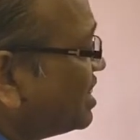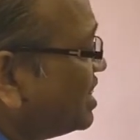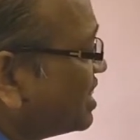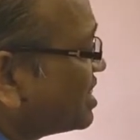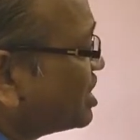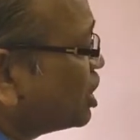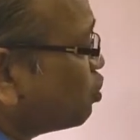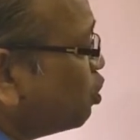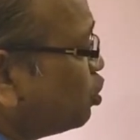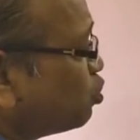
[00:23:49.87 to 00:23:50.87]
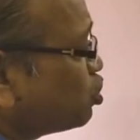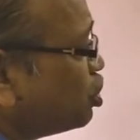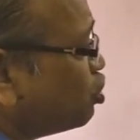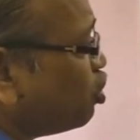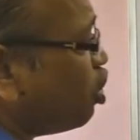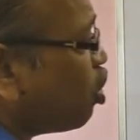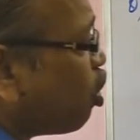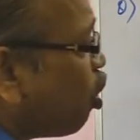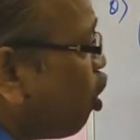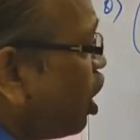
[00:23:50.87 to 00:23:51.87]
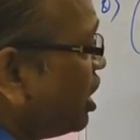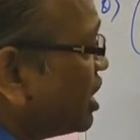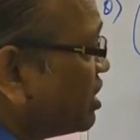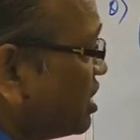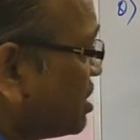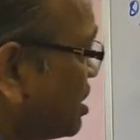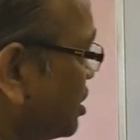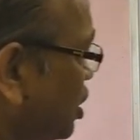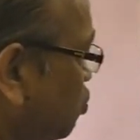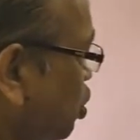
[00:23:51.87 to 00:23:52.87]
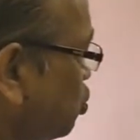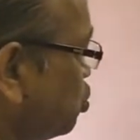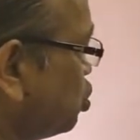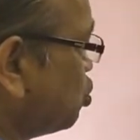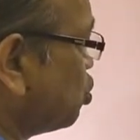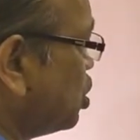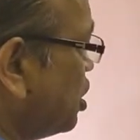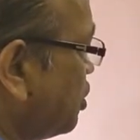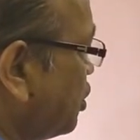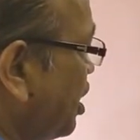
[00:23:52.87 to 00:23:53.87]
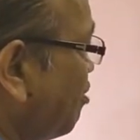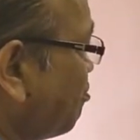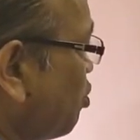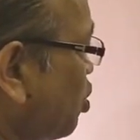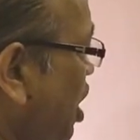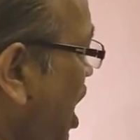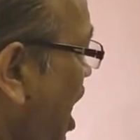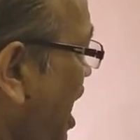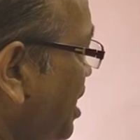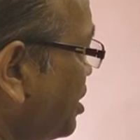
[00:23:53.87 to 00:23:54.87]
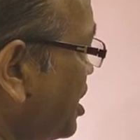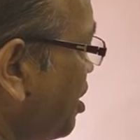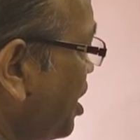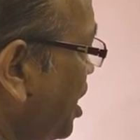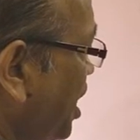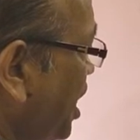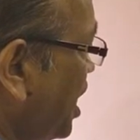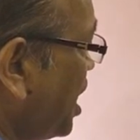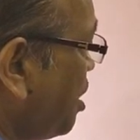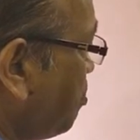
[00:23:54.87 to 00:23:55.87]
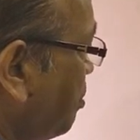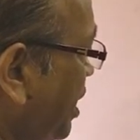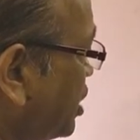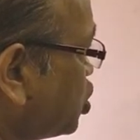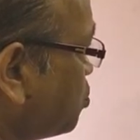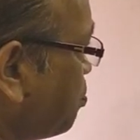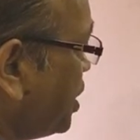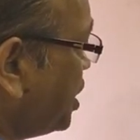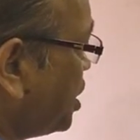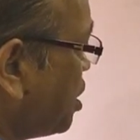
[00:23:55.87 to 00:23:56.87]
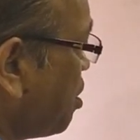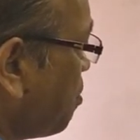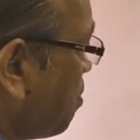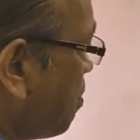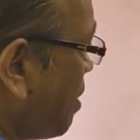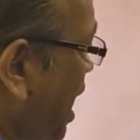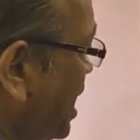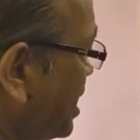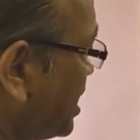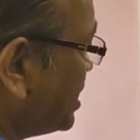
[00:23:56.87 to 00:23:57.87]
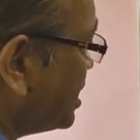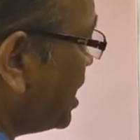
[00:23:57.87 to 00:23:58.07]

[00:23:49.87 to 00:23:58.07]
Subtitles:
this is equal to 0 or this is equal to 0. Therefore either a plus b minus